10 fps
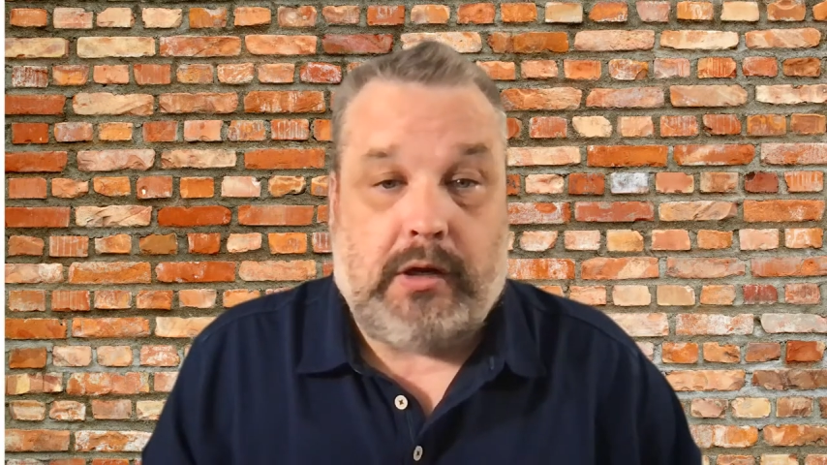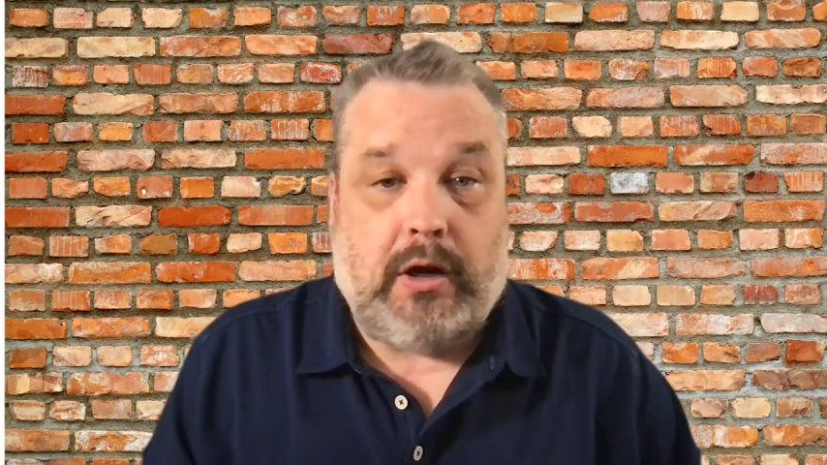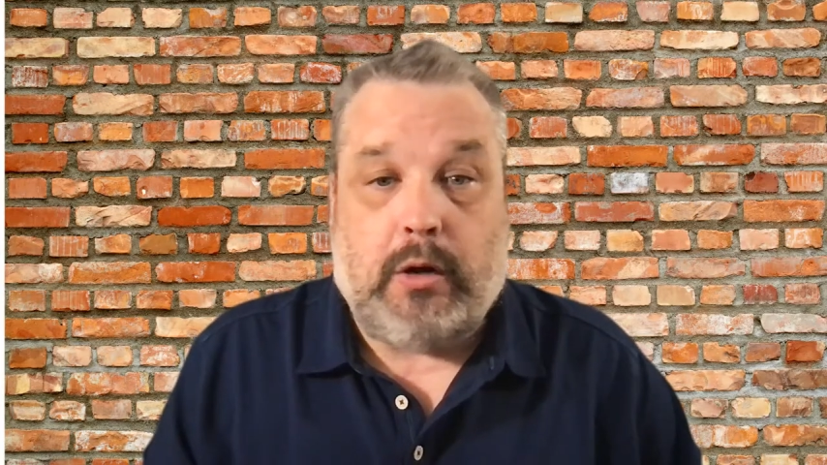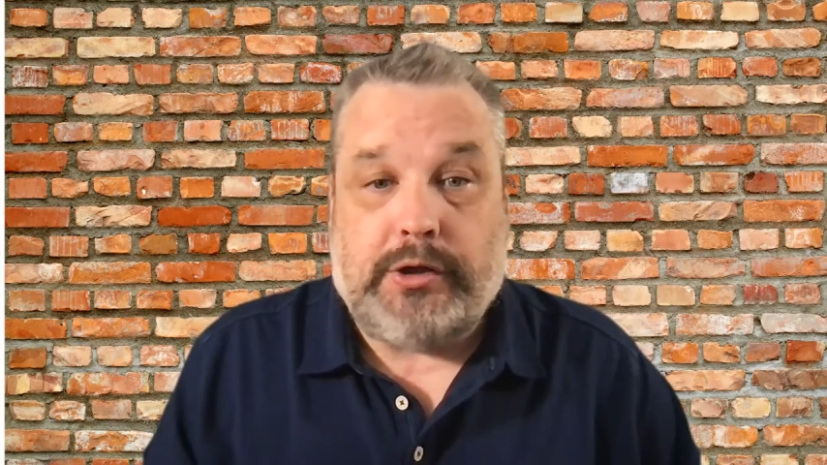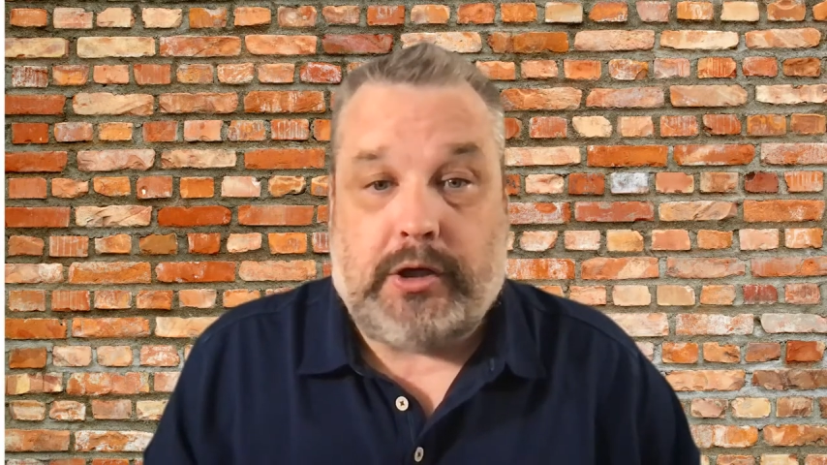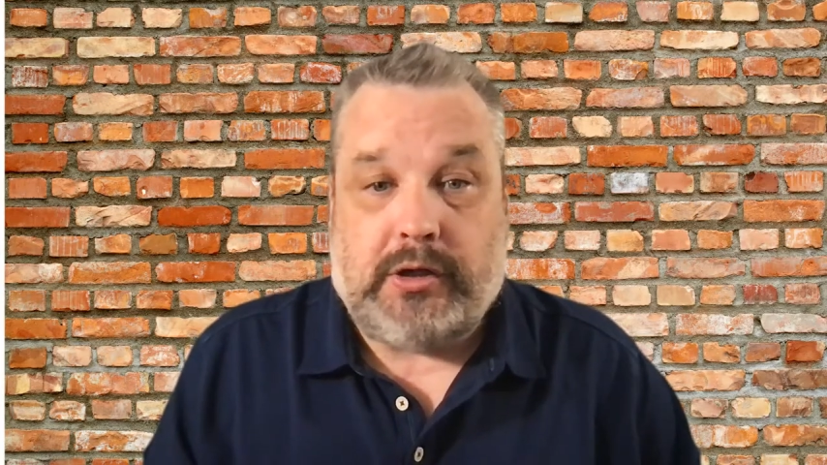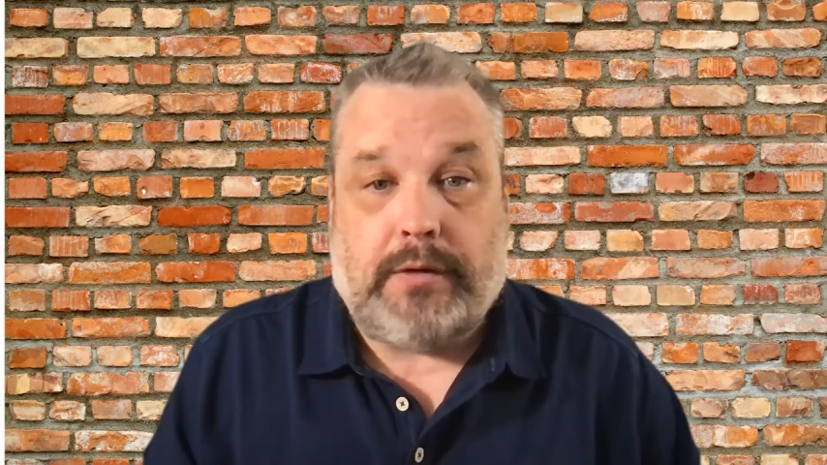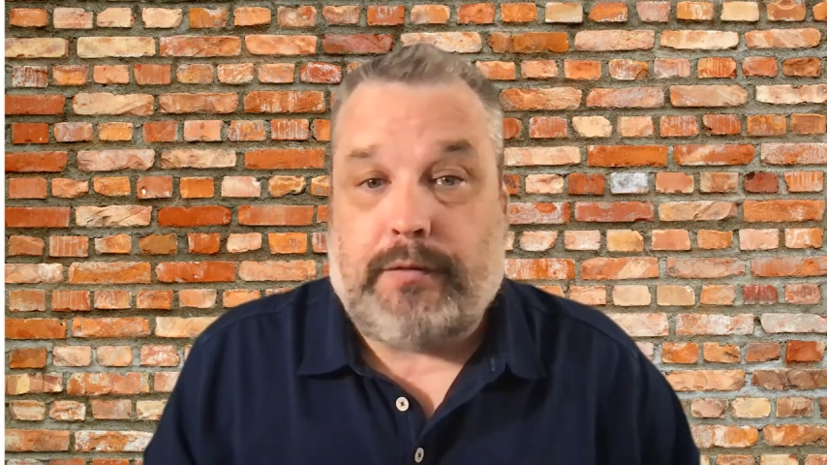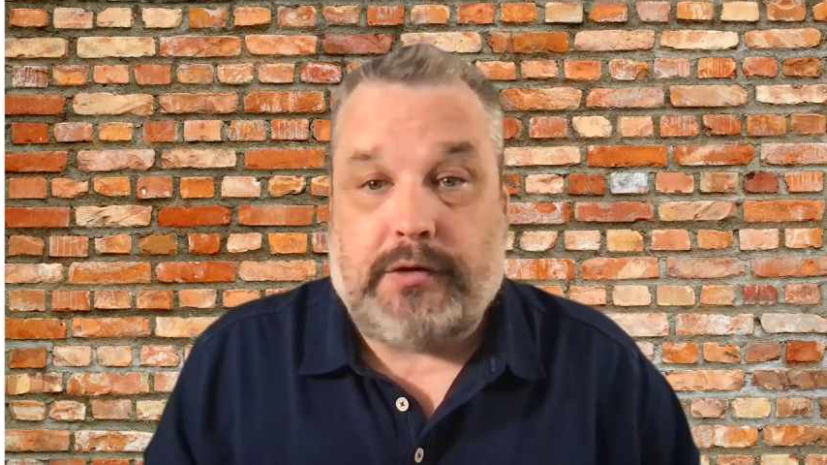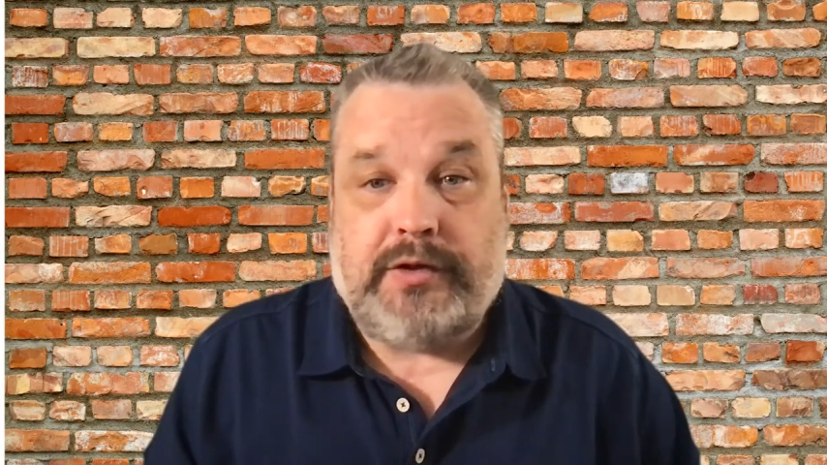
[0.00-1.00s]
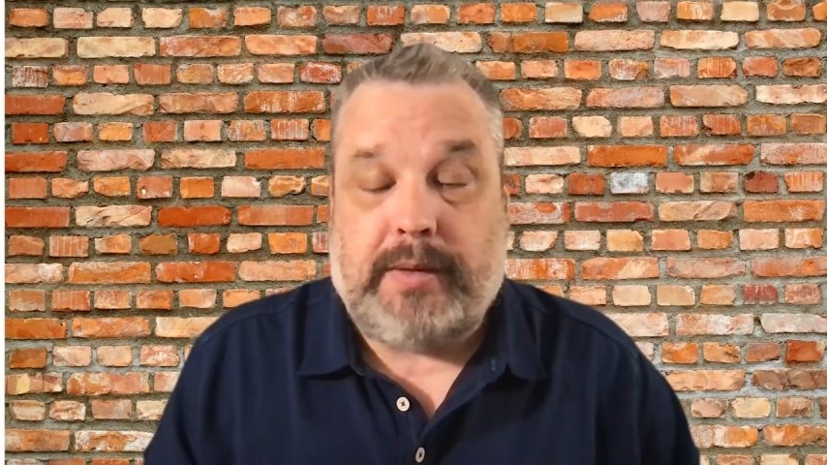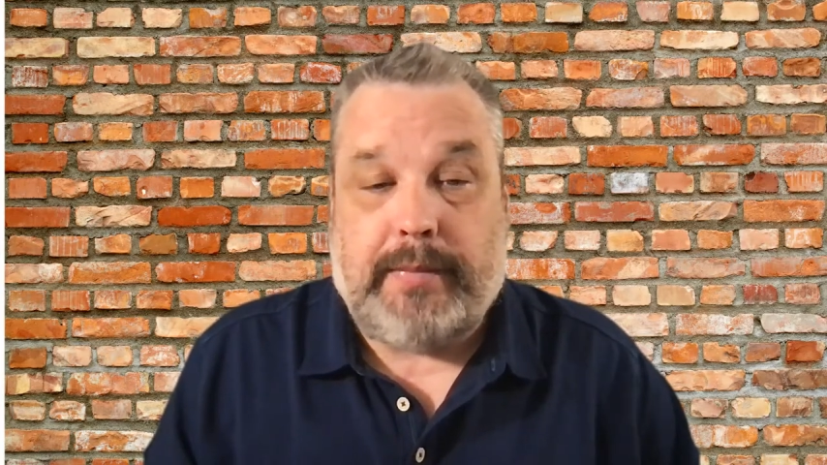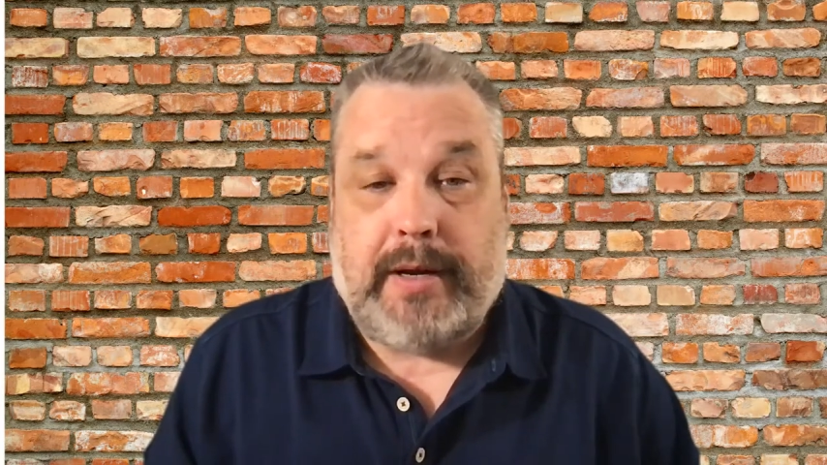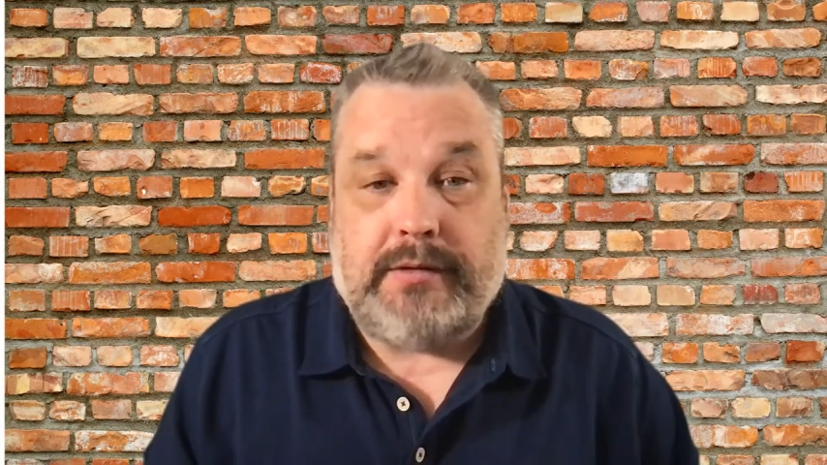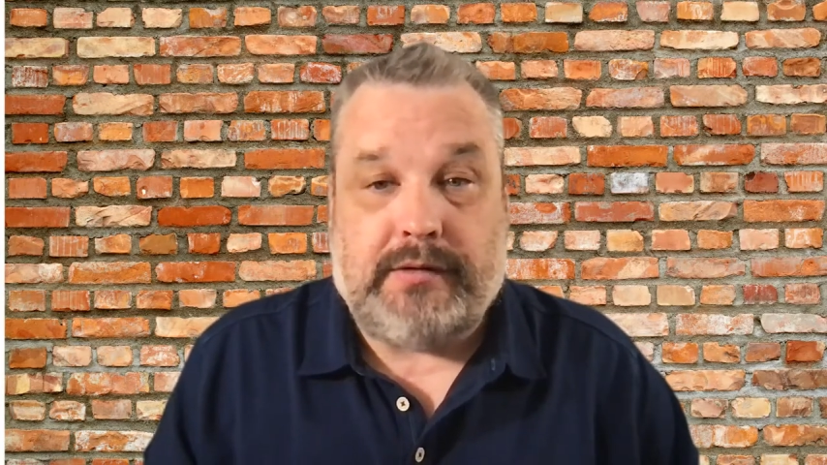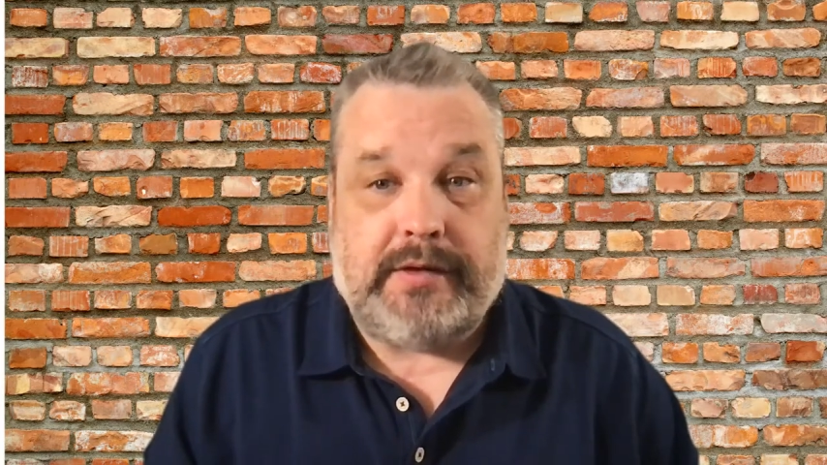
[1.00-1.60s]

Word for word: negotiators on a first name basis.